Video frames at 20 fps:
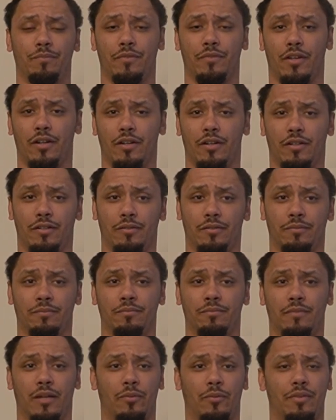
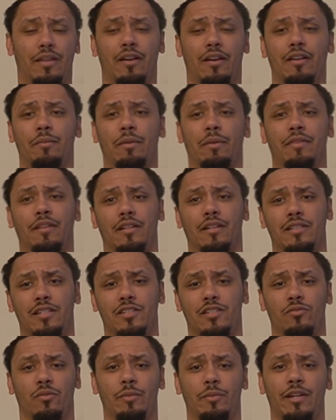Like, without him, I think the
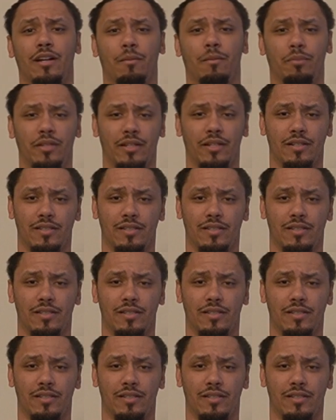season would be a complete